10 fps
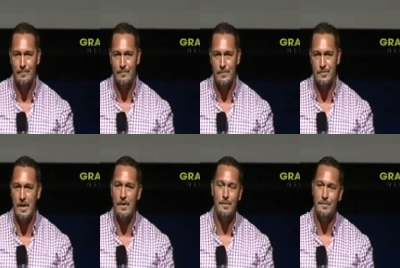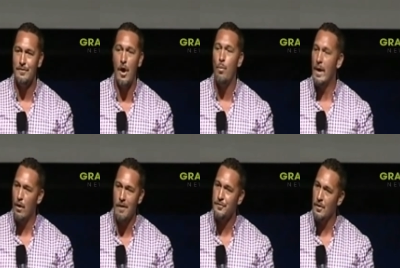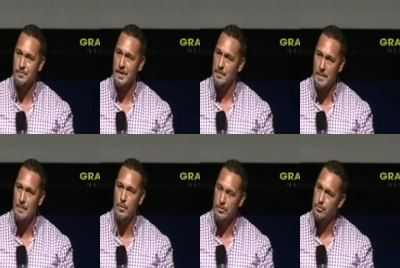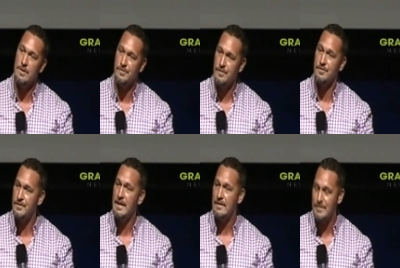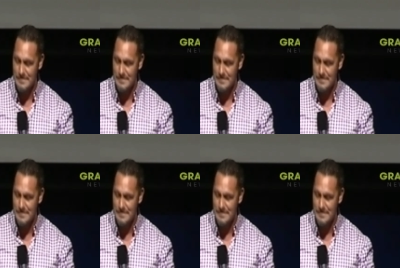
So, no one lifetime is going to be able to address this debt.